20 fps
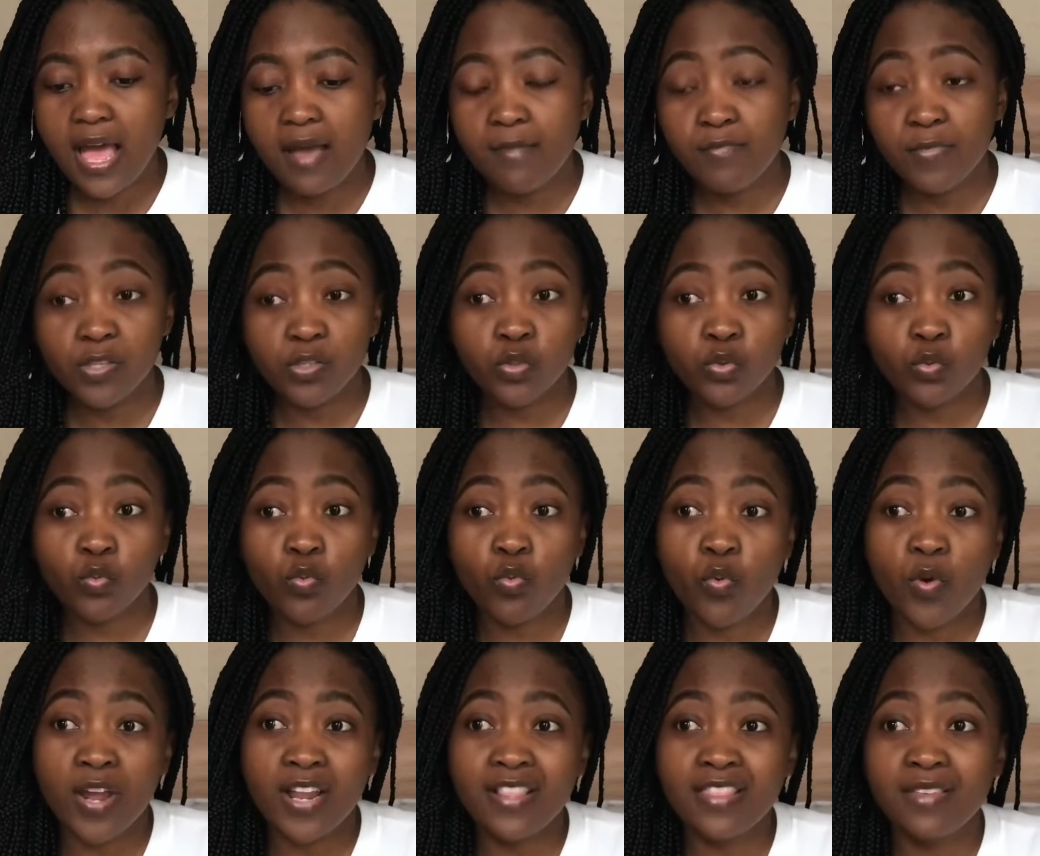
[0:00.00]
That's
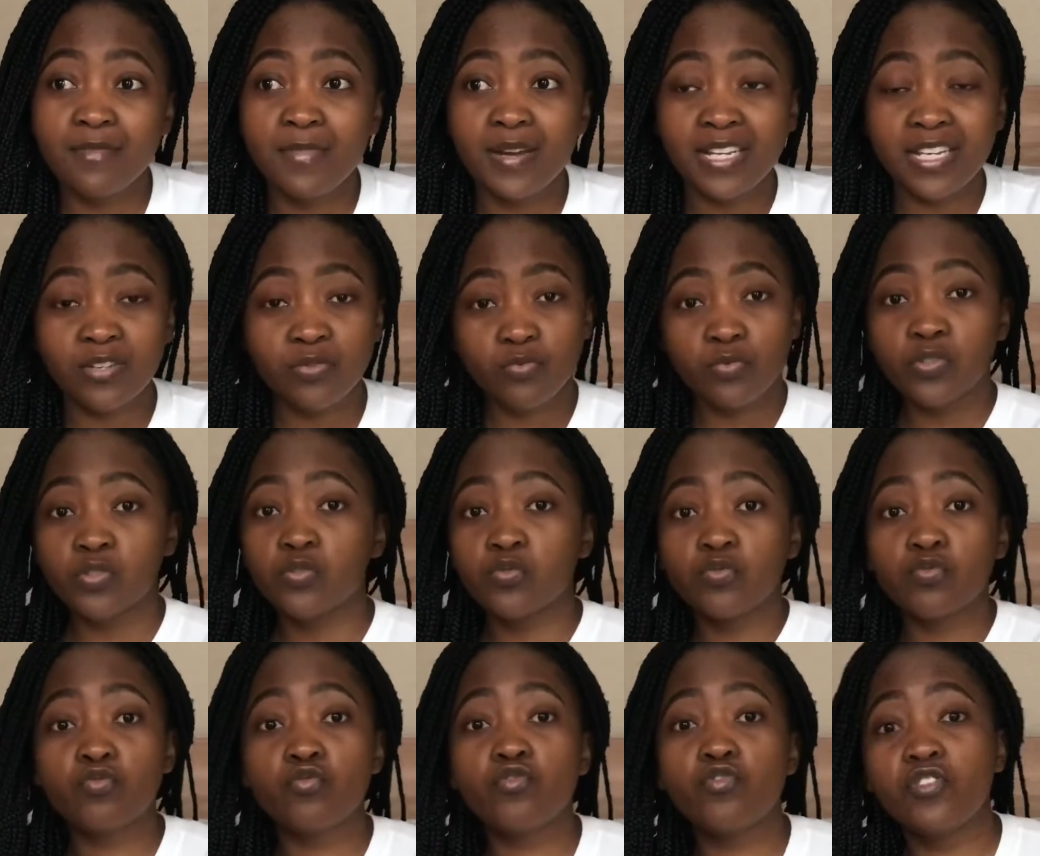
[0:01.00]
when the market was
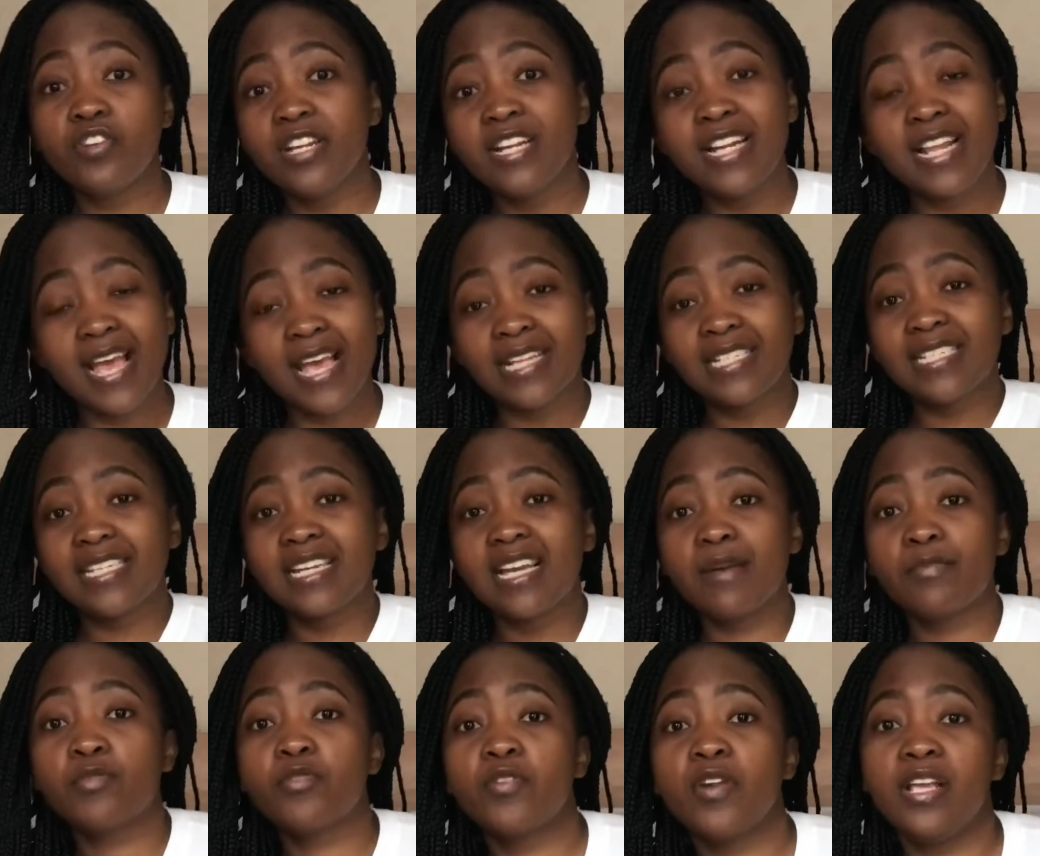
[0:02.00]
really acting
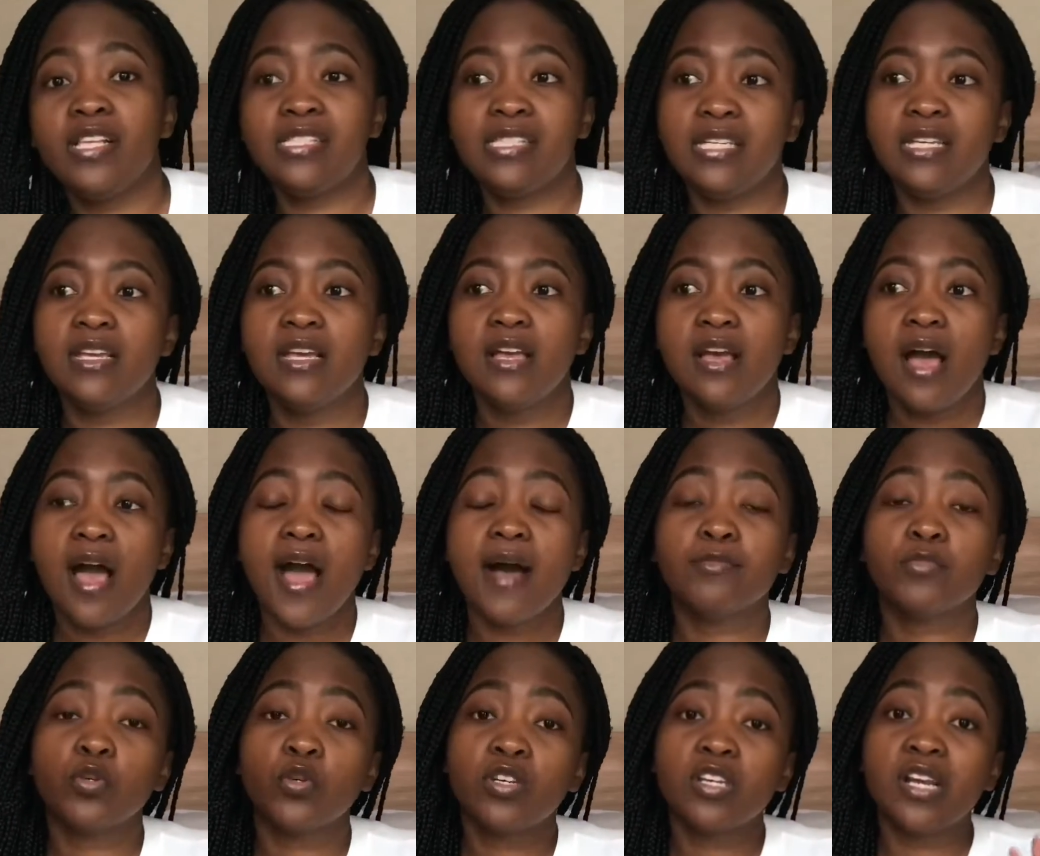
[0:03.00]
up crazy. I'm
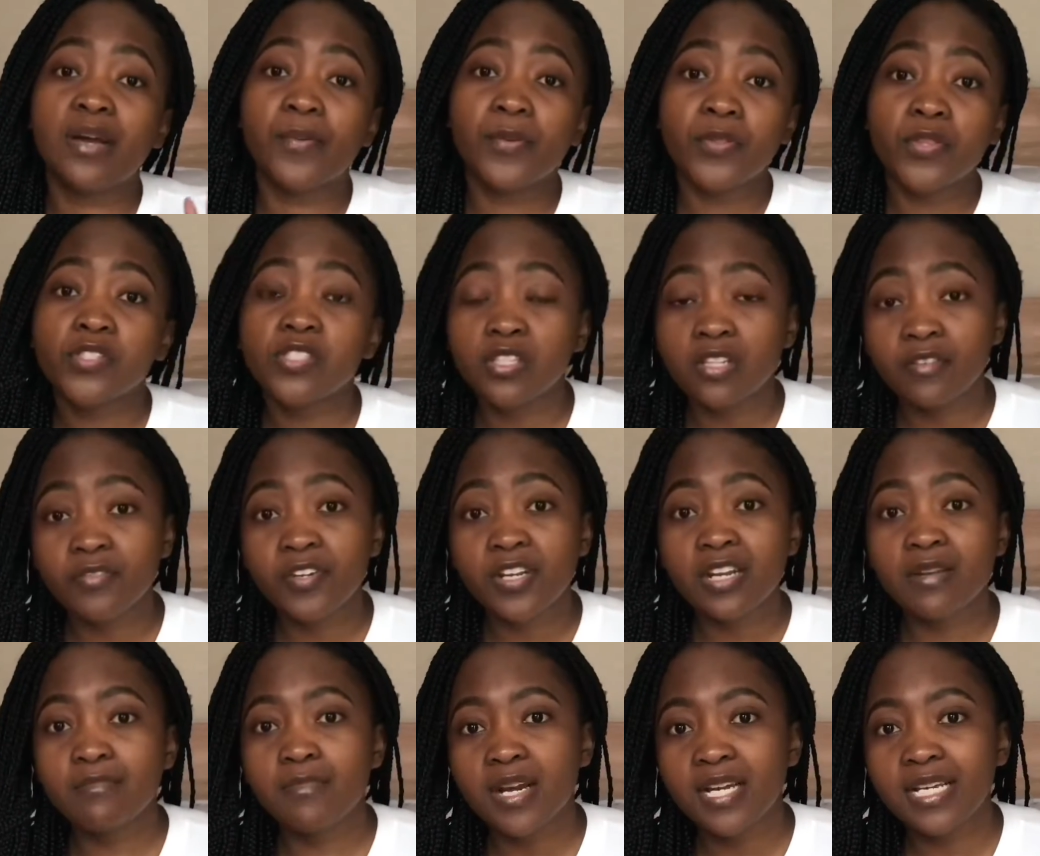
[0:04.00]
talking about the South
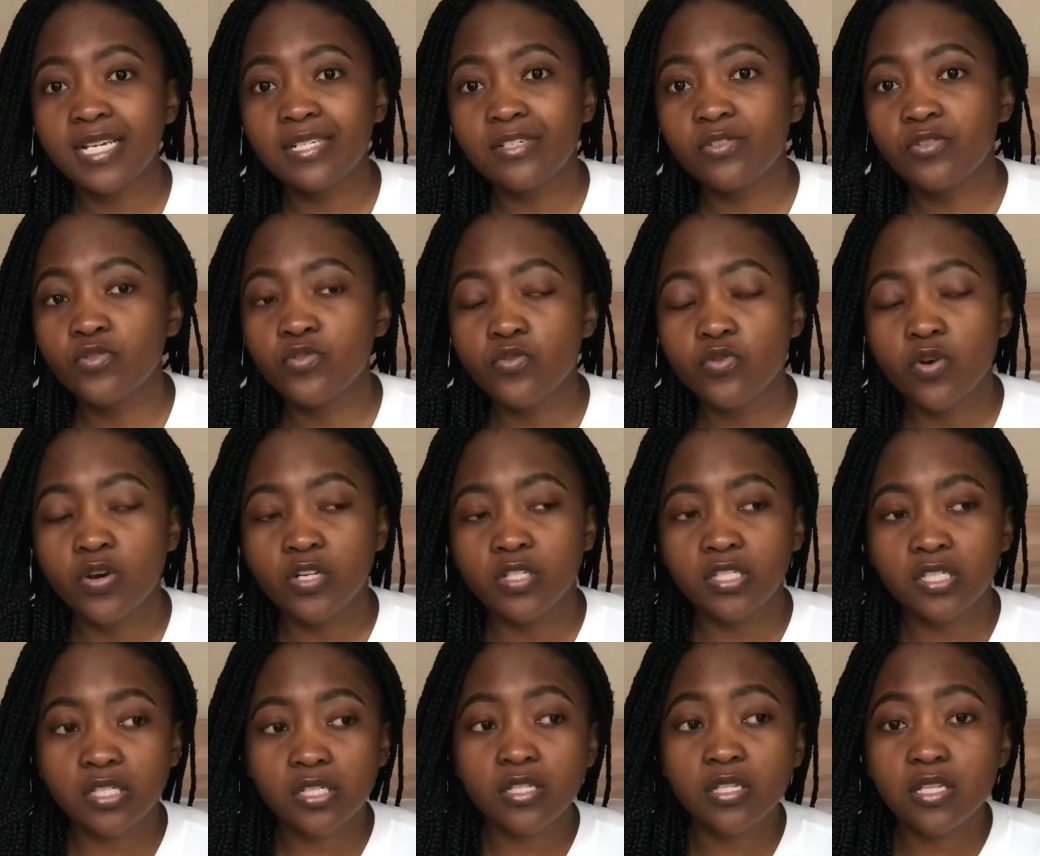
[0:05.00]
African market, not
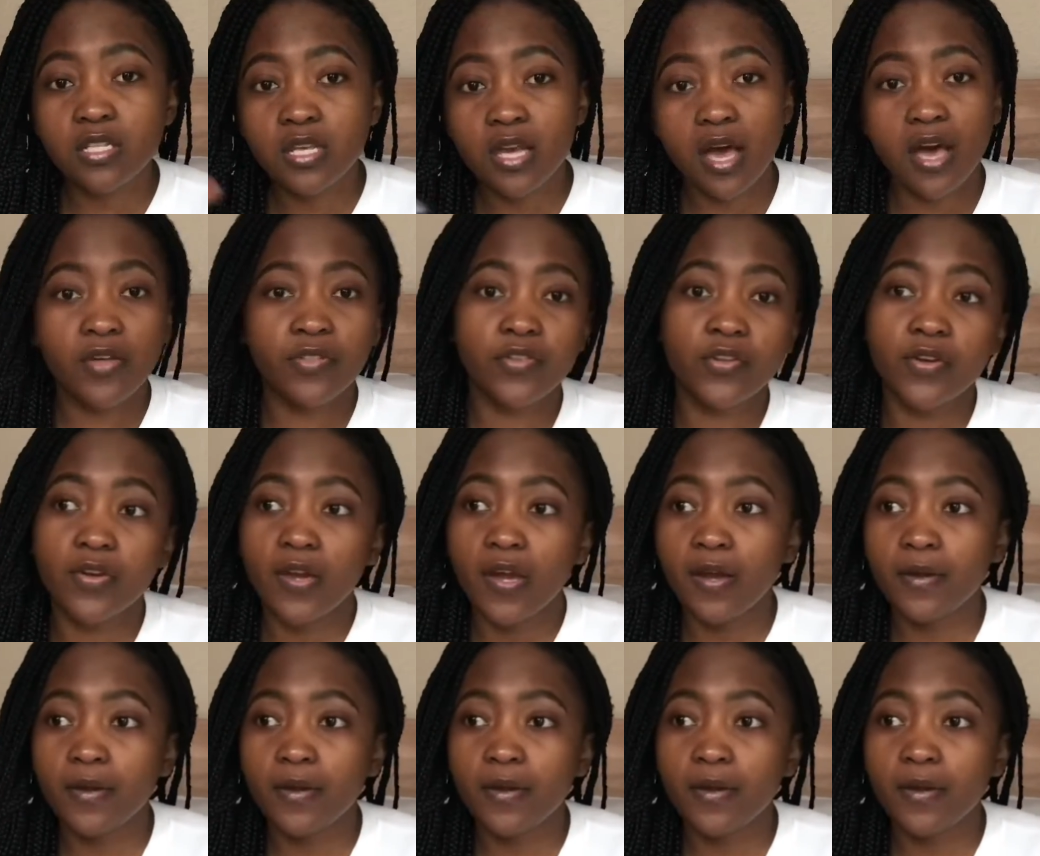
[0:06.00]
the other